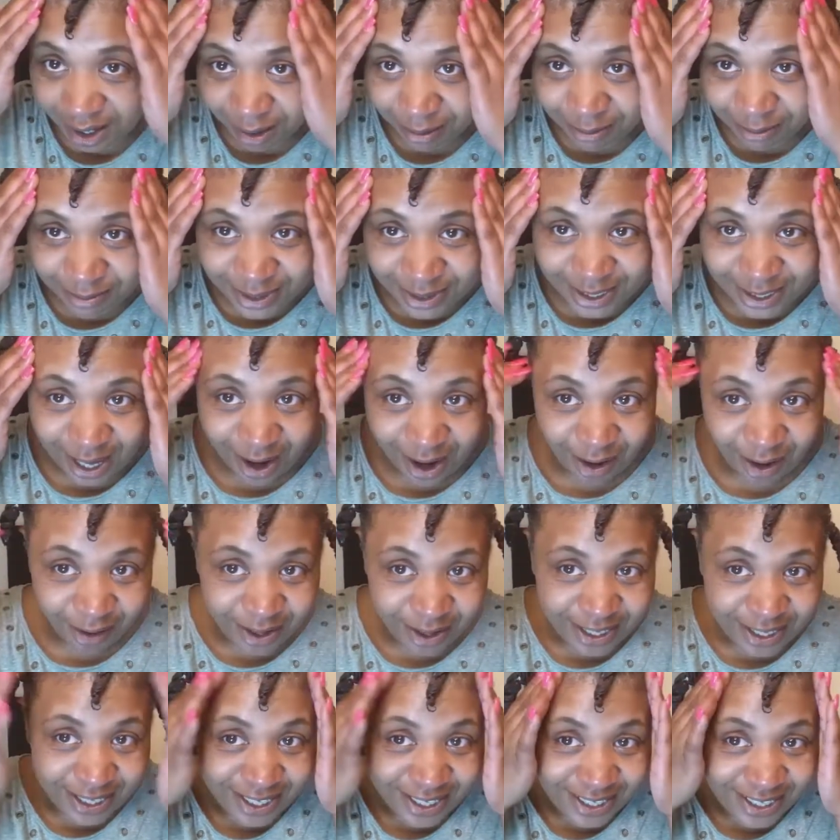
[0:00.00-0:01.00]
I'm
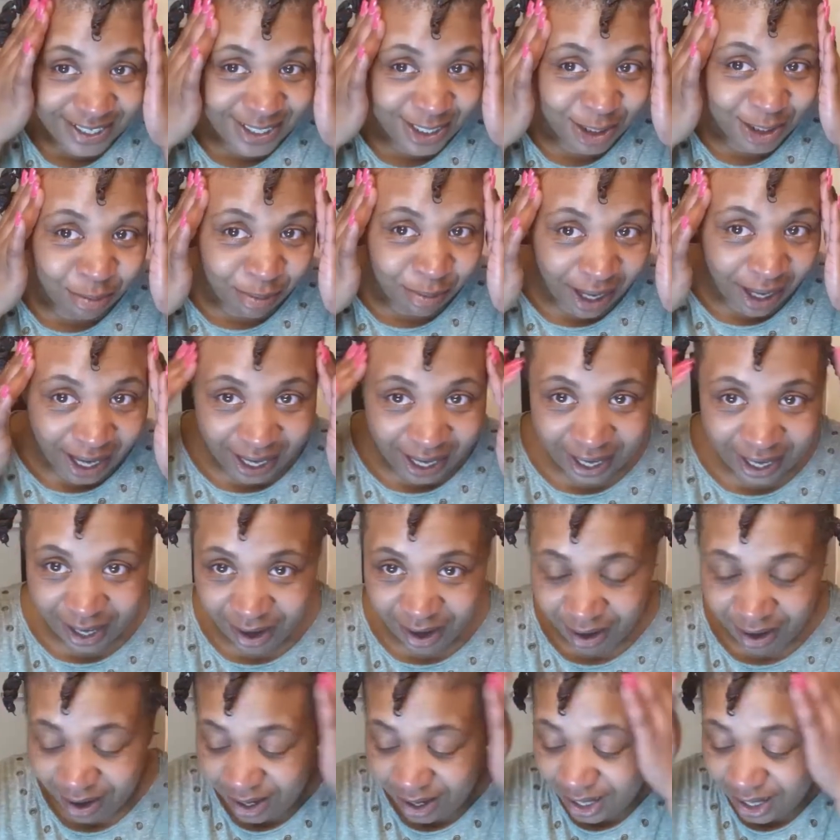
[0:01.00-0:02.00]
sorry, to my
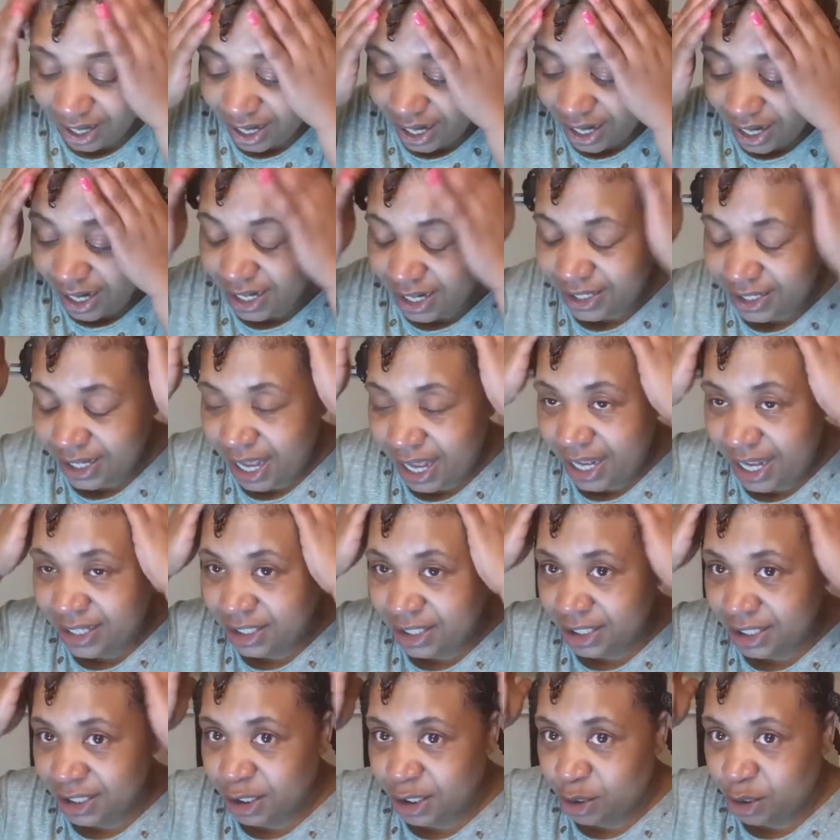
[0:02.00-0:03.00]
hair is I
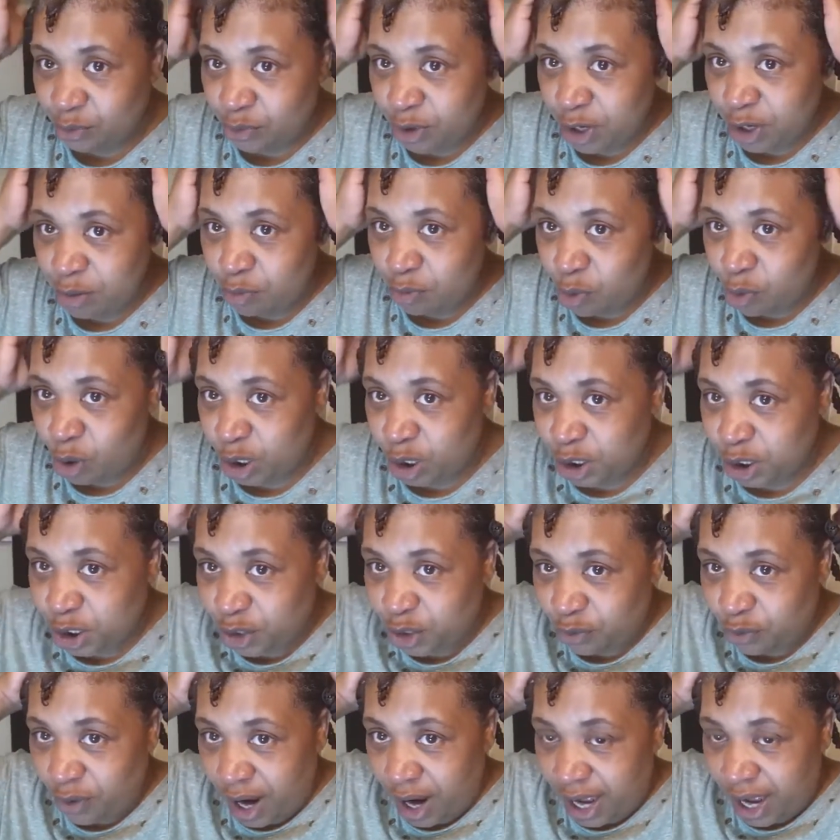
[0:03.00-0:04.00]
just
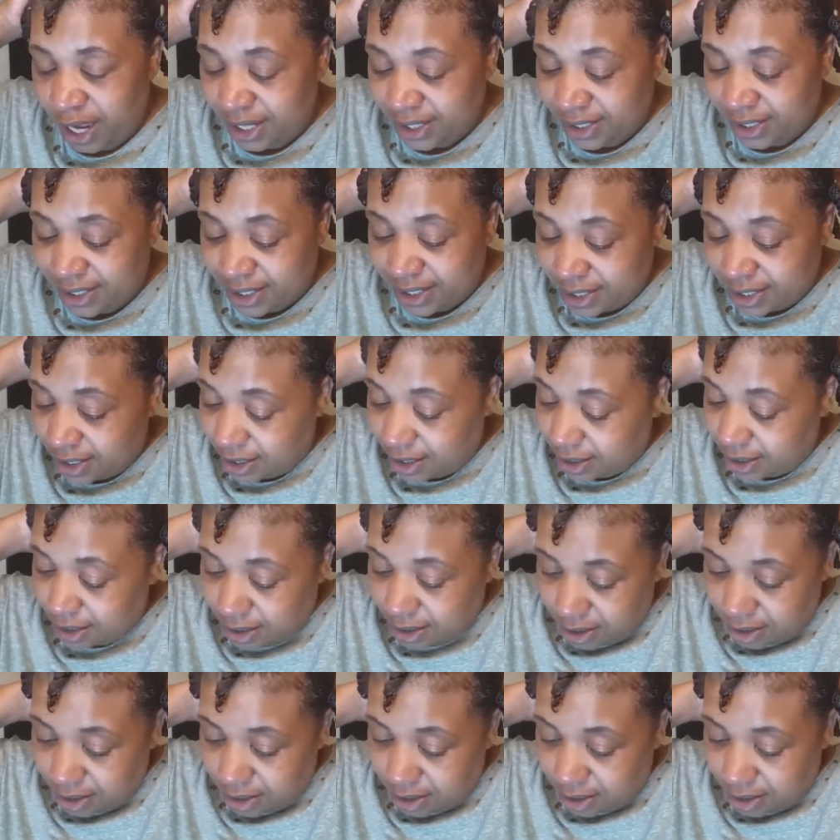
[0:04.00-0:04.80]
re-moisturized it.